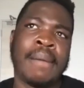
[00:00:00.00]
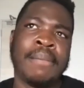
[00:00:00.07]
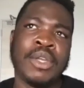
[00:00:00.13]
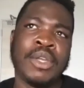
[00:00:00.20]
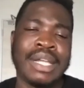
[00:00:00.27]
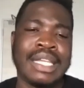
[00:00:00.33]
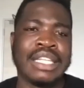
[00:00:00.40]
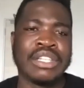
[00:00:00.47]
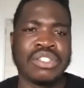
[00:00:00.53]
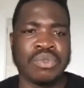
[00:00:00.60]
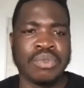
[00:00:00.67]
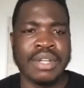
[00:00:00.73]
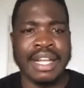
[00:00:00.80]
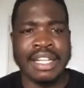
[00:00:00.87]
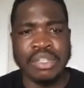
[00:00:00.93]
industry,
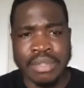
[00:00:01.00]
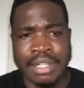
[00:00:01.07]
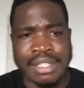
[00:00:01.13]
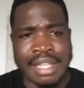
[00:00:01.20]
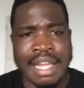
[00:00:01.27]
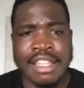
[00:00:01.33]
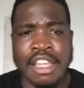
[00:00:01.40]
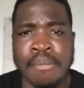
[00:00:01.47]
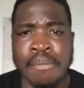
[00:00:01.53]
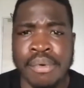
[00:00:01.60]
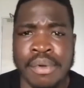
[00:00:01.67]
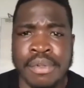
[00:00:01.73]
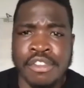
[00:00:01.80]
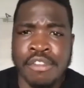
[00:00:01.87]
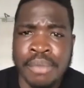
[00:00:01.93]
and to understand the
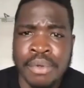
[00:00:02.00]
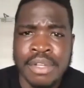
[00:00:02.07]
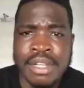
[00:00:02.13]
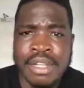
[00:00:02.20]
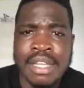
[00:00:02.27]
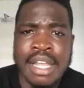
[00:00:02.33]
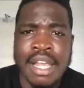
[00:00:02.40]
importance of building